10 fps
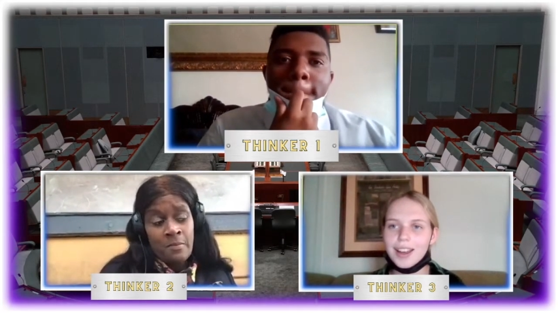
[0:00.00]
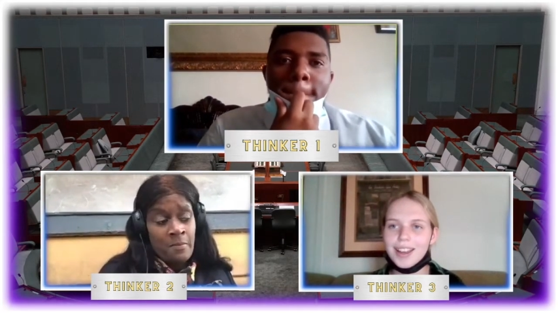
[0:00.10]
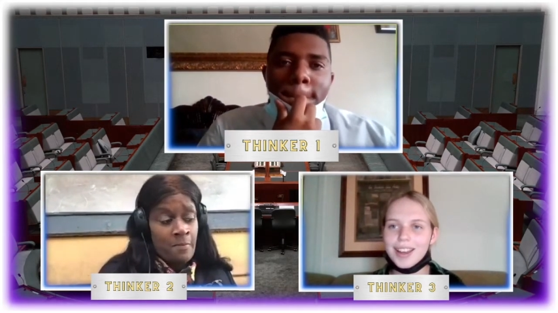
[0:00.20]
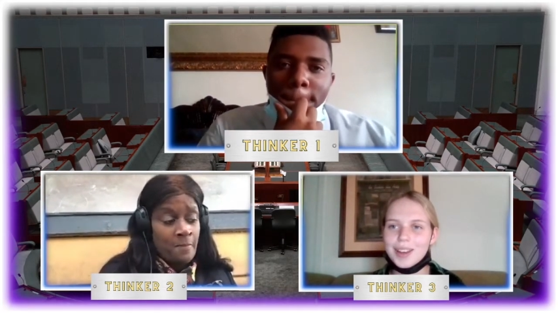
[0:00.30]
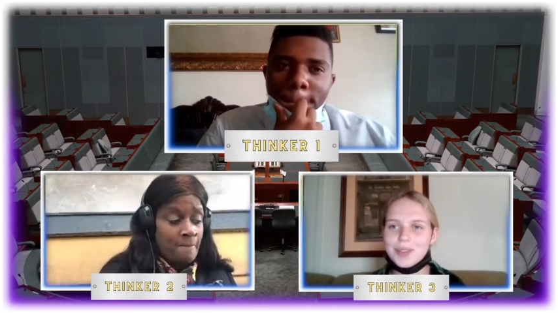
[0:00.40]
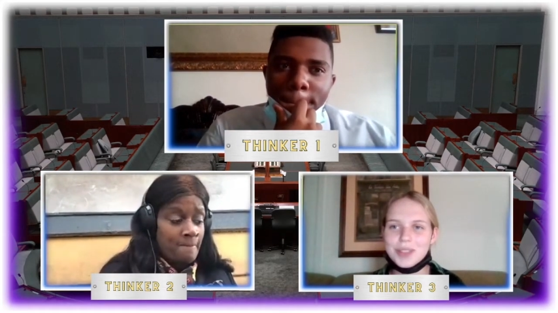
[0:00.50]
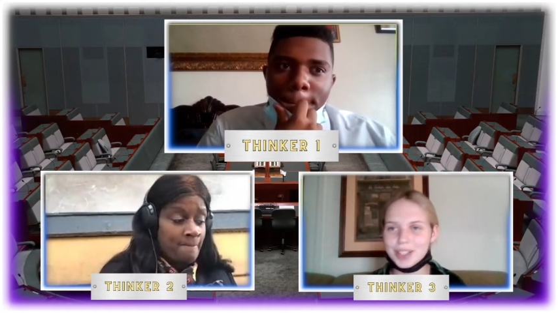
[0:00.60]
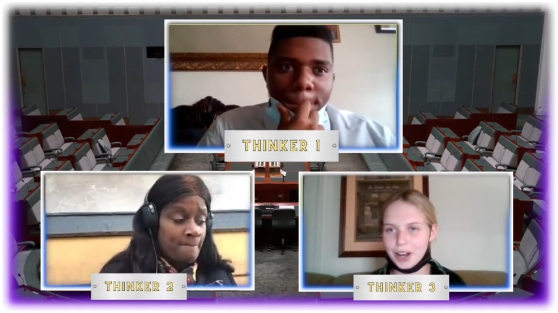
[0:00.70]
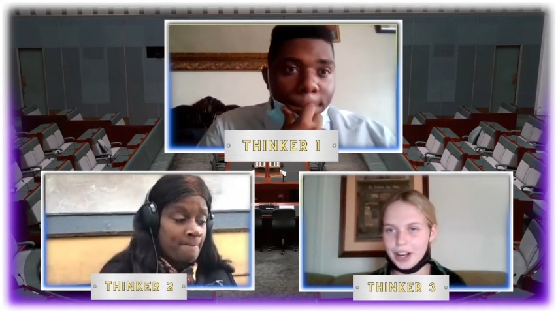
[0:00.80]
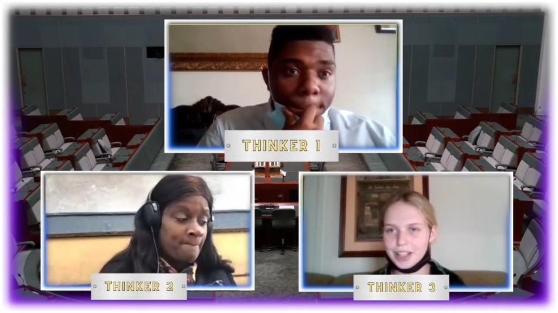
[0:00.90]
Speaker 1: I'm
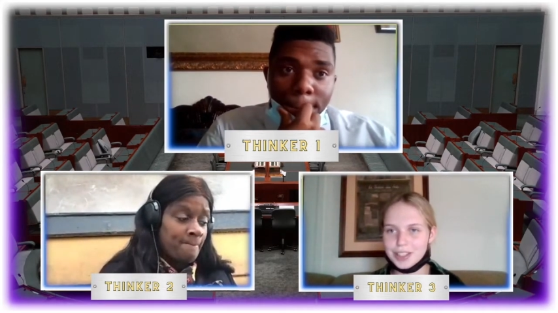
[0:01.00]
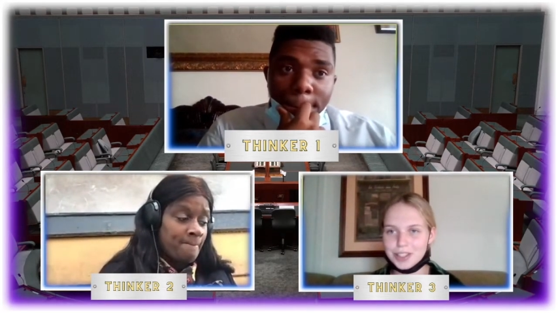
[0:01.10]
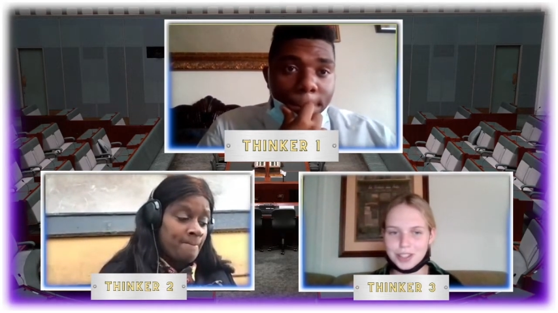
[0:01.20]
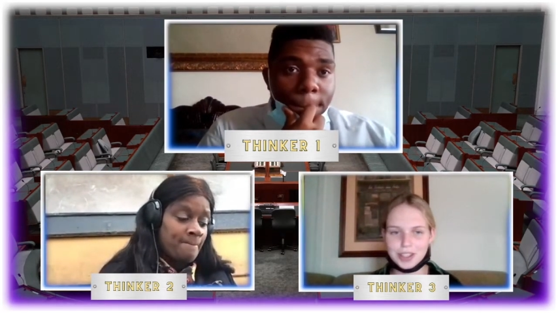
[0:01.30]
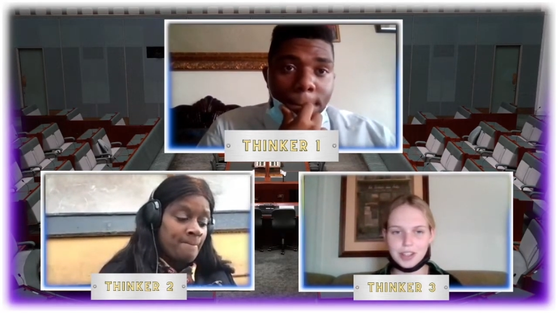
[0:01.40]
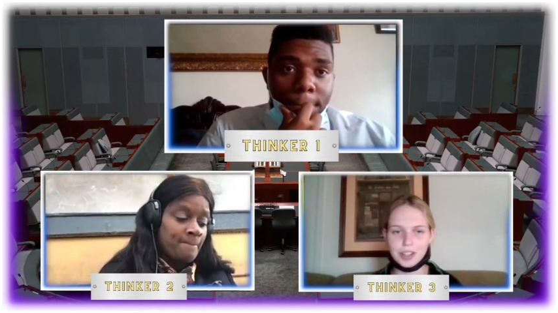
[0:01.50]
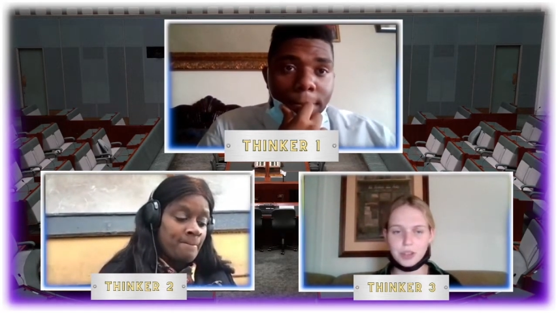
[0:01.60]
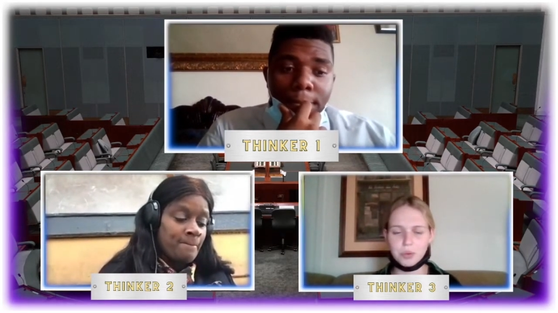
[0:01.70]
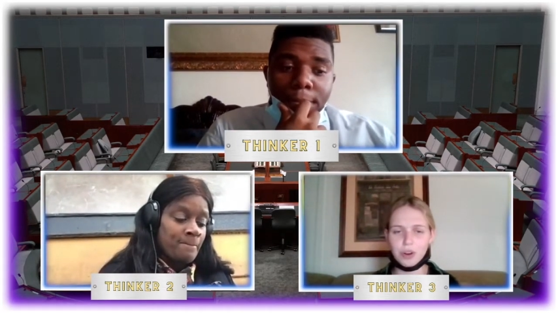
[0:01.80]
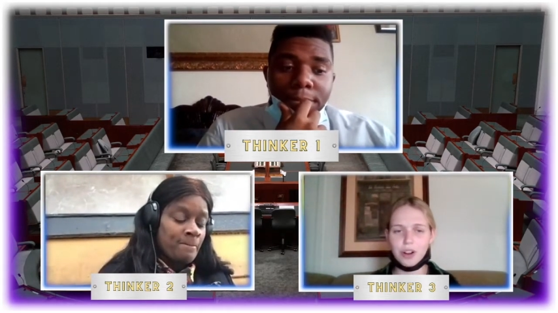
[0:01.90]
sorry. It's just that you
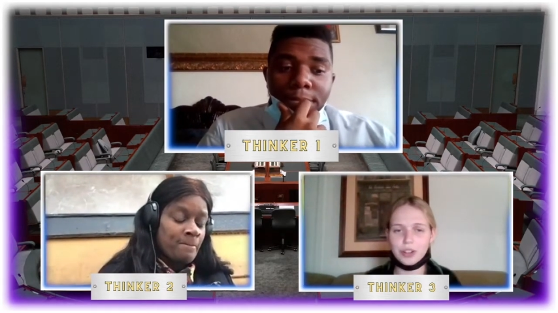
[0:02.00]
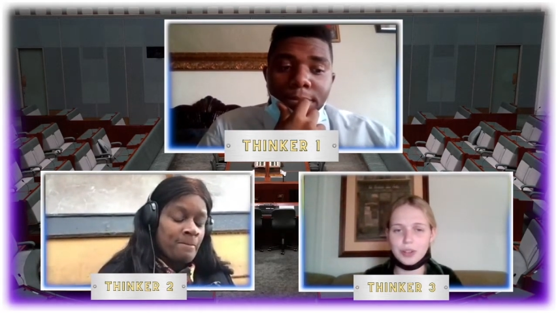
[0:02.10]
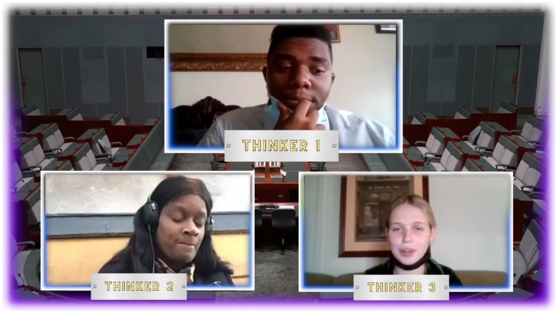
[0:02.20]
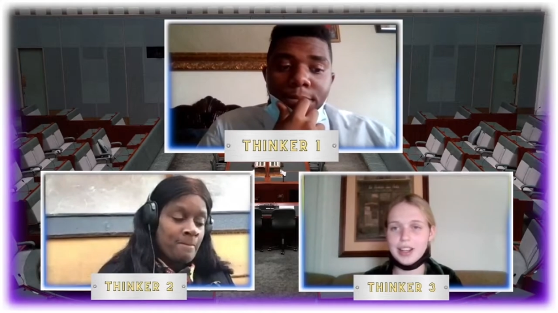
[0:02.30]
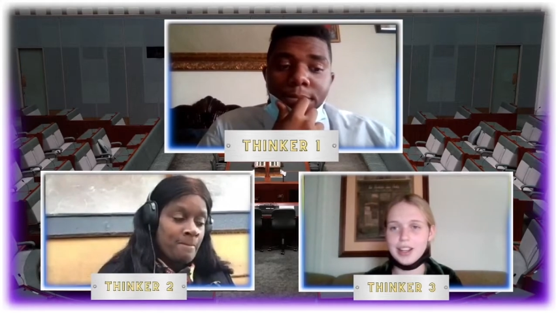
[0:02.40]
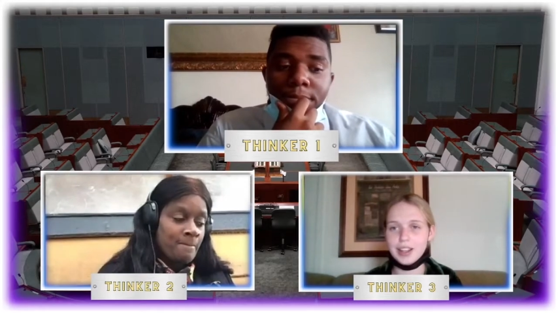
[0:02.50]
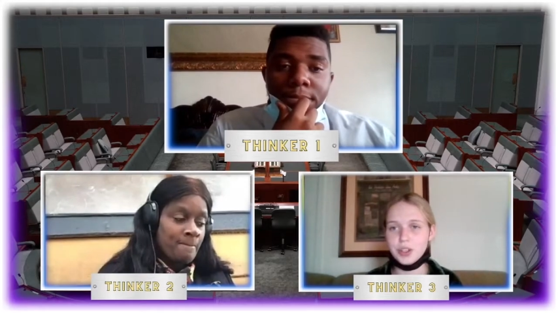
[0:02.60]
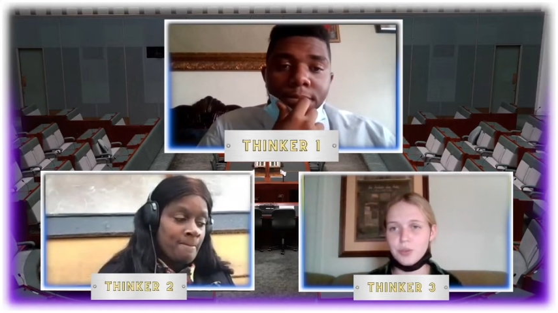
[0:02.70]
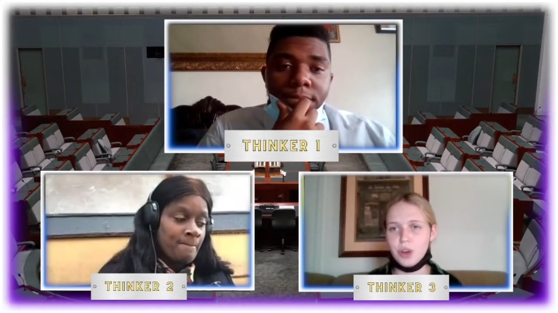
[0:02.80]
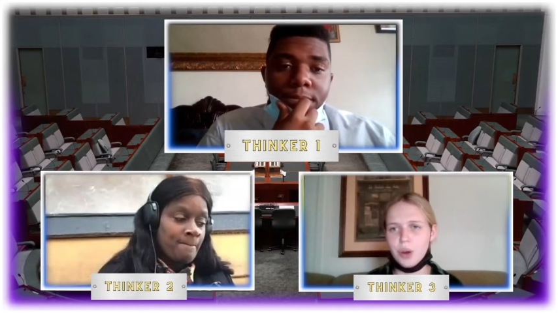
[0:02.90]
were all agreeing, and you
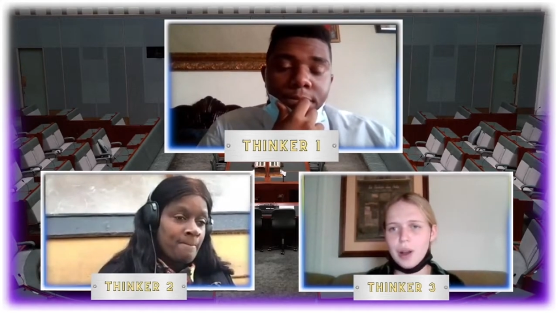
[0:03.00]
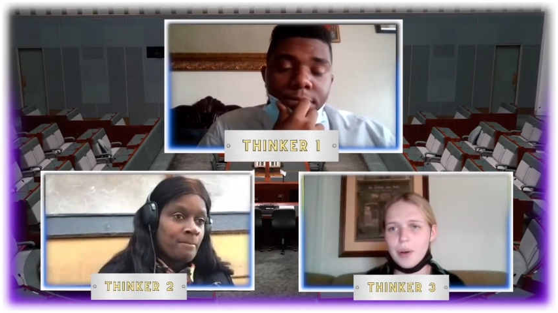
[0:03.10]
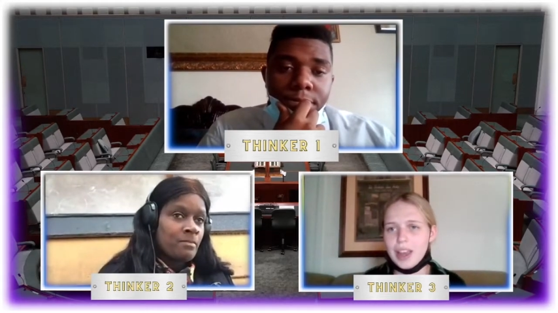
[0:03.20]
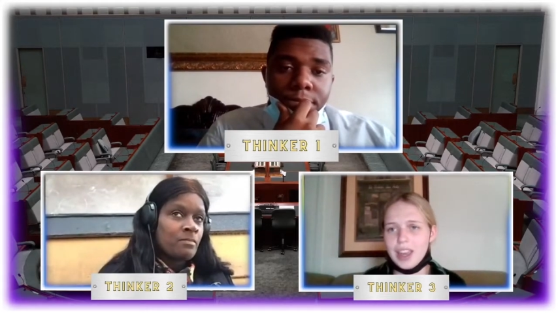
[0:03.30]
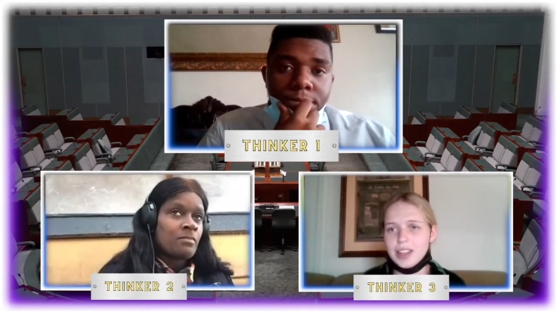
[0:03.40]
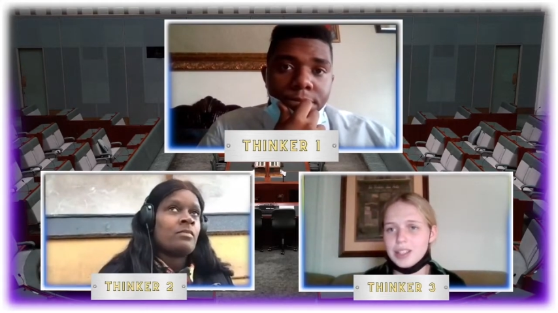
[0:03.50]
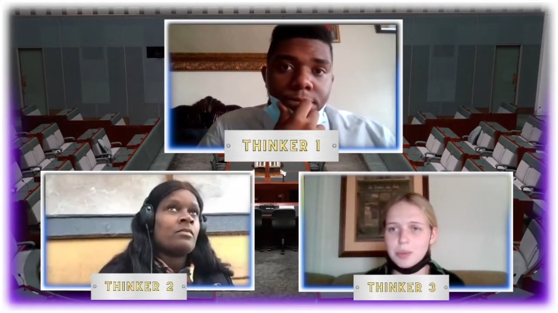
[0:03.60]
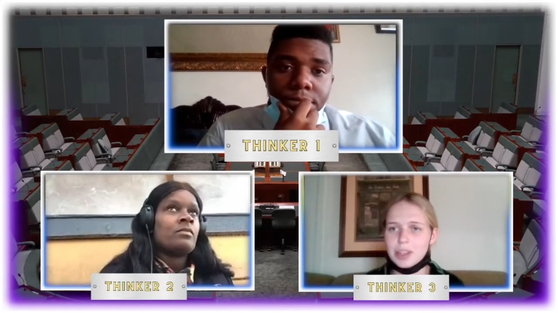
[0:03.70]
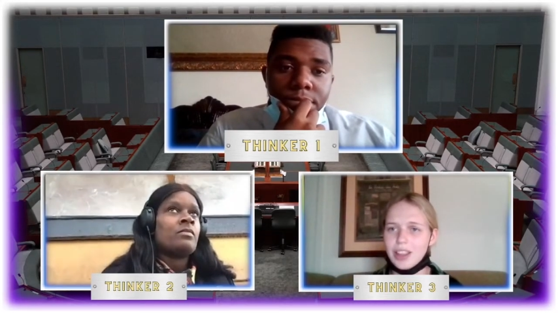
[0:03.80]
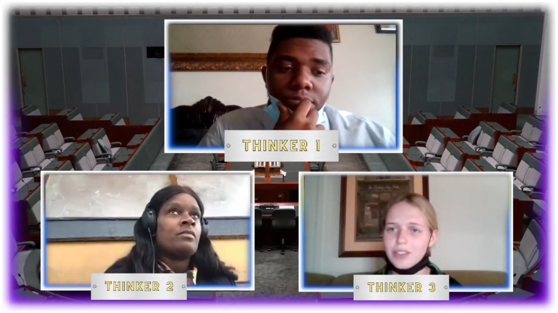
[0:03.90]
know how I hate to
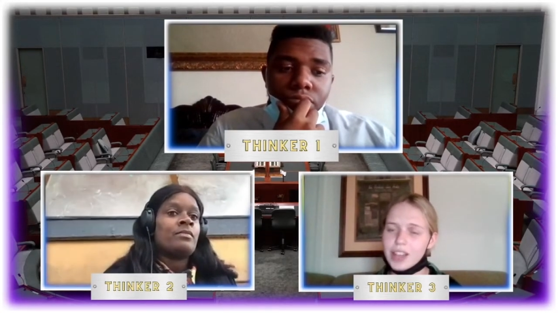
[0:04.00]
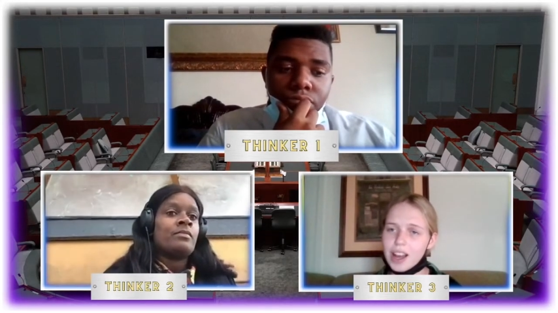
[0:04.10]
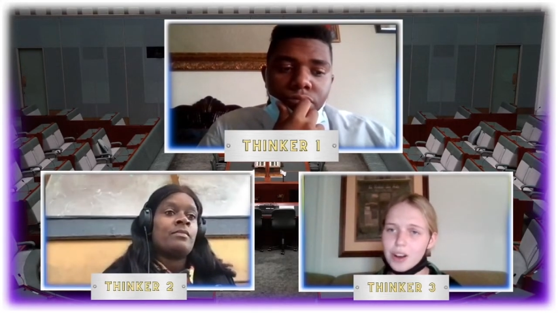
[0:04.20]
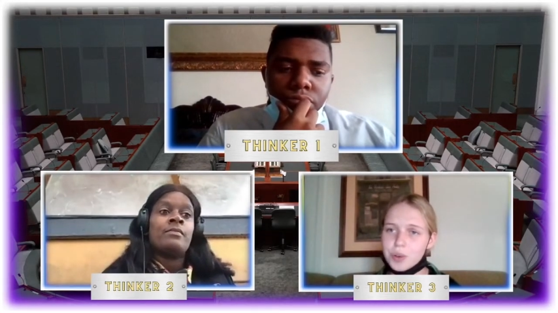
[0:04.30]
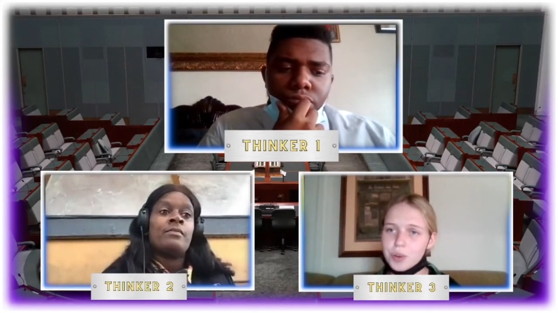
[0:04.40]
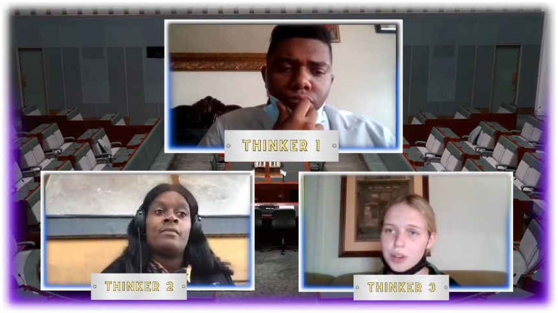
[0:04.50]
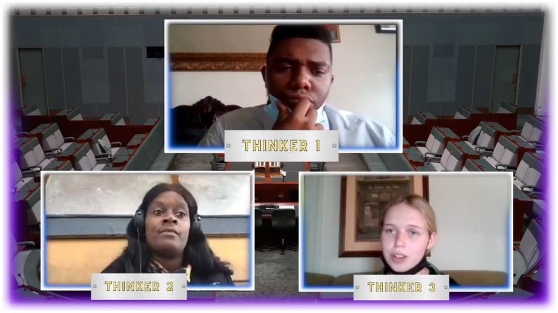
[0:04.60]
be left out.